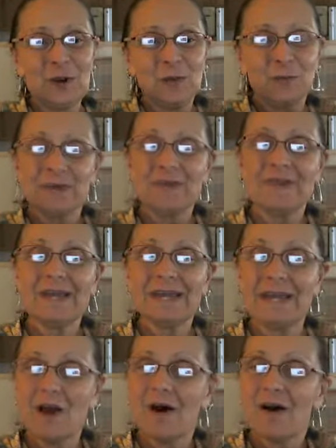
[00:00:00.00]

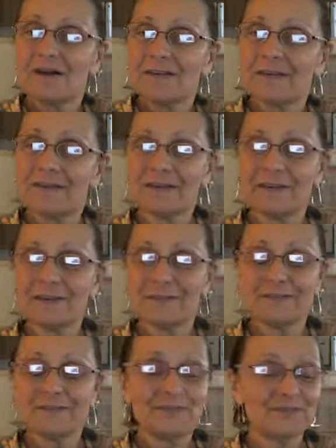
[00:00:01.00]
really
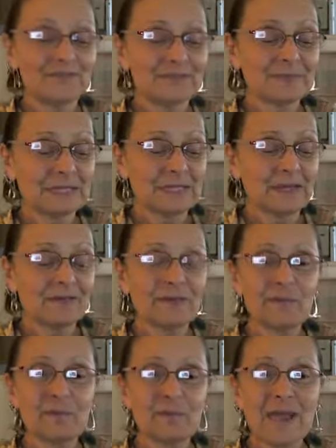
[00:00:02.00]
awesome
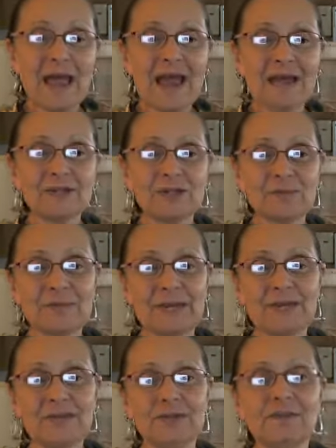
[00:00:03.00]
splash
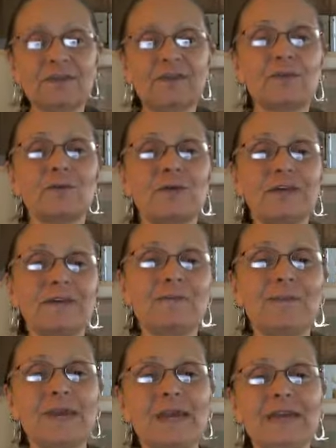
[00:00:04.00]
pages, squeeze
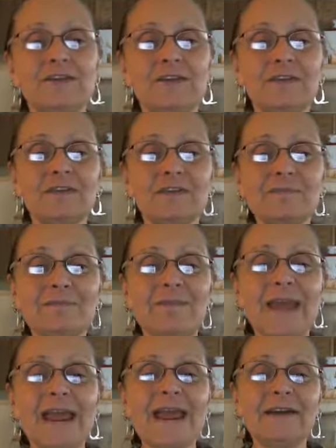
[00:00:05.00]
pages, and
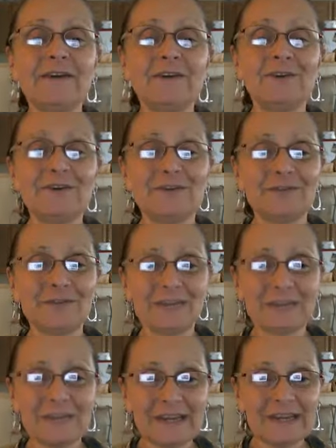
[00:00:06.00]

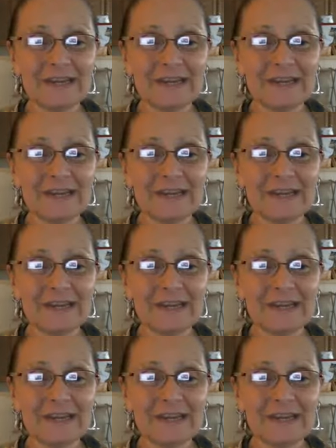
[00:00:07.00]
banners.